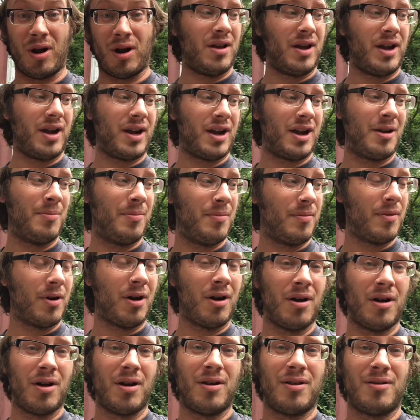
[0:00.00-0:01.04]
Like,
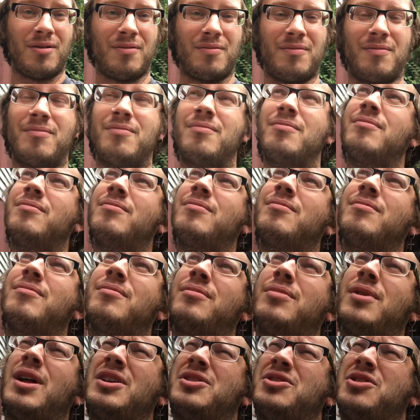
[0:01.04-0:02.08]

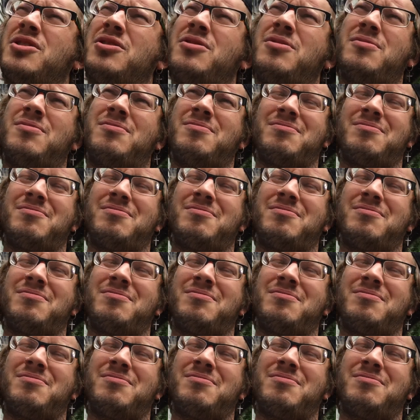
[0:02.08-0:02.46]
bless you.